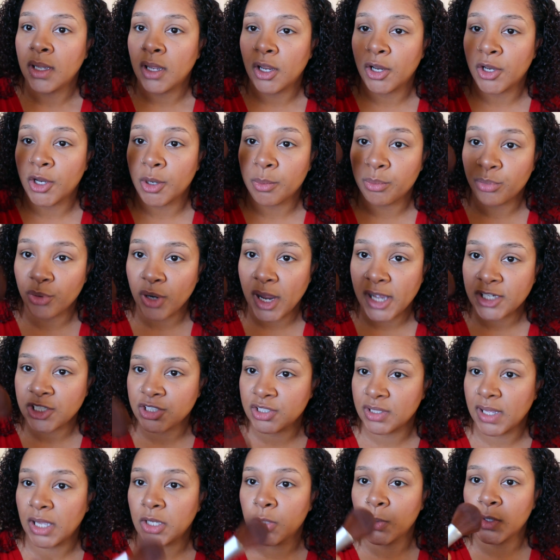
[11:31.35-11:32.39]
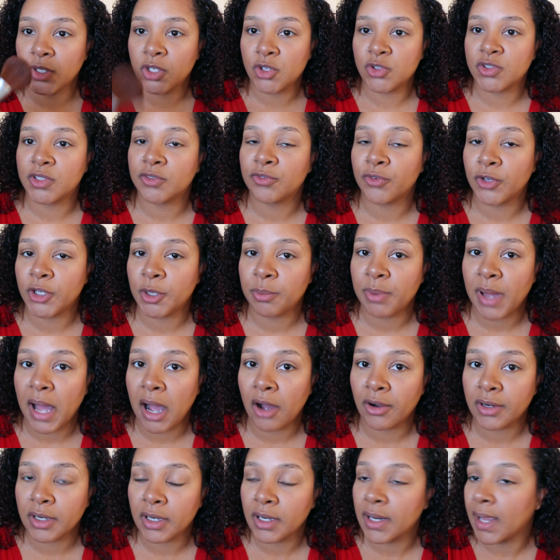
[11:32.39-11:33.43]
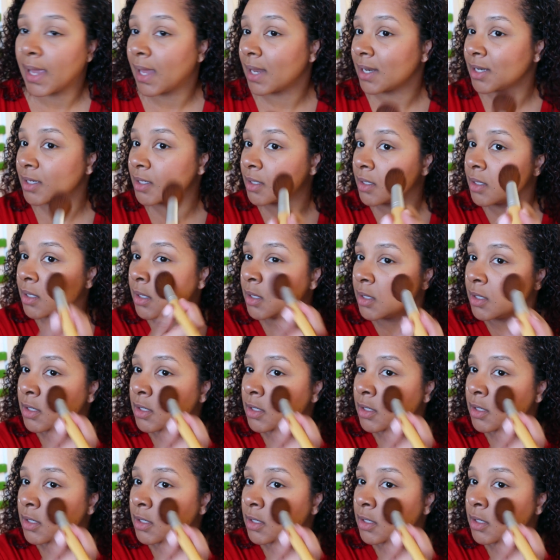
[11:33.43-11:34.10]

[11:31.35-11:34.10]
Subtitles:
and your brush that you were using for your powder and